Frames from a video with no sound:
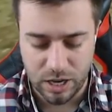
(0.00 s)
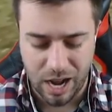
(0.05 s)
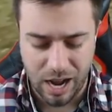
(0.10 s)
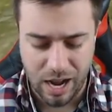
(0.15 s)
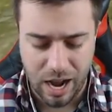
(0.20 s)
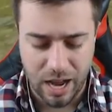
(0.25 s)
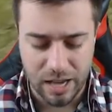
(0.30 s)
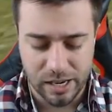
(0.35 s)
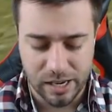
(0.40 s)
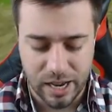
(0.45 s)
I,
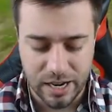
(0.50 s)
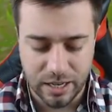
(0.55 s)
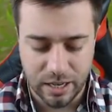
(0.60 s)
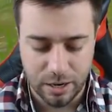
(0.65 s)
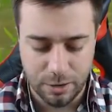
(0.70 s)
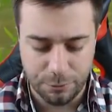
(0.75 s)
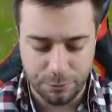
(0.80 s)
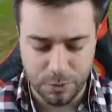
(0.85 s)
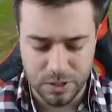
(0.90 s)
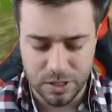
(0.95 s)
I like it.
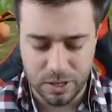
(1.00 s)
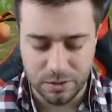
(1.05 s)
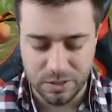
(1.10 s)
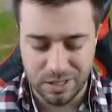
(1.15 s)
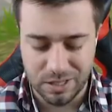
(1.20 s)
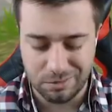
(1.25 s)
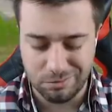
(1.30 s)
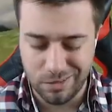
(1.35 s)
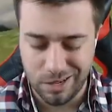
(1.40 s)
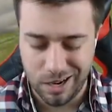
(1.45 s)
At first I was
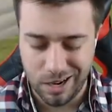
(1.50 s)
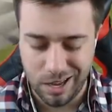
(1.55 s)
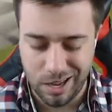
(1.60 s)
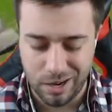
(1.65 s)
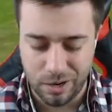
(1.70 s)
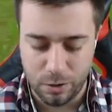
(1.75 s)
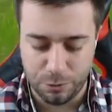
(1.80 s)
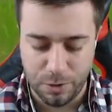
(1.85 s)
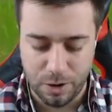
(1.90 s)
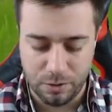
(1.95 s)
like, well, I
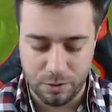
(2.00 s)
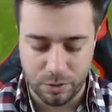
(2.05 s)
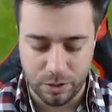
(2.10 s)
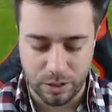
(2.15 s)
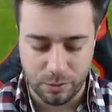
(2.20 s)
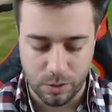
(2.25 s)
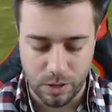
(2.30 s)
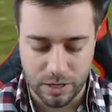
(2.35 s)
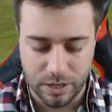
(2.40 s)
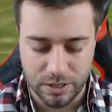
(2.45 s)
don't know if I
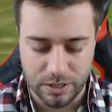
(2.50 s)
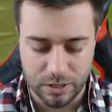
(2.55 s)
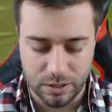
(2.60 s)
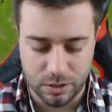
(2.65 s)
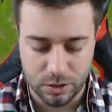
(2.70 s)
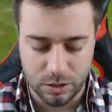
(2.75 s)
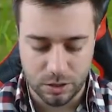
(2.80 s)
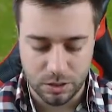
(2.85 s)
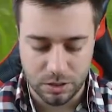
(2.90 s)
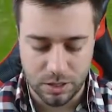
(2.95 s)
really wanted to,
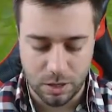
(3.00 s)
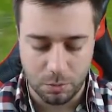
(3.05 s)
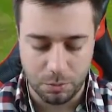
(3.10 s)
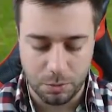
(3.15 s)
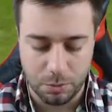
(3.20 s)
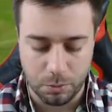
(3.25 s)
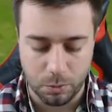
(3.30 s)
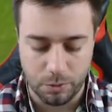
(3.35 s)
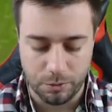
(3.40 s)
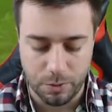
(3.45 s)
to tell
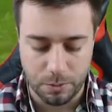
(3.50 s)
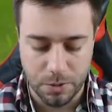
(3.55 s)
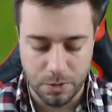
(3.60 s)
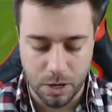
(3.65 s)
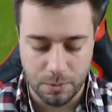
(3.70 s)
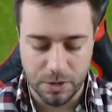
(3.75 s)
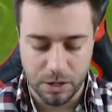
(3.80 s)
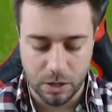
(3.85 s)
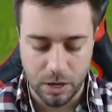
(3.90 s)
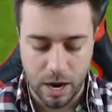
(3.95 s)
people if I'm
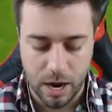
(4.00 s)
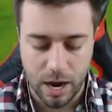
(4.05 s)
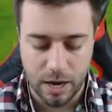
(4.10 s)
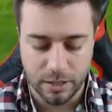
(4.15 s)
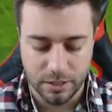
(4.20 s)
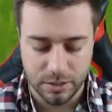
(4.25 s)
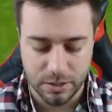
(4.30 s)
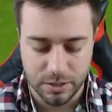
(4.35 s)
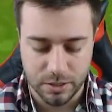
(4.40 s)
coming or not, because it's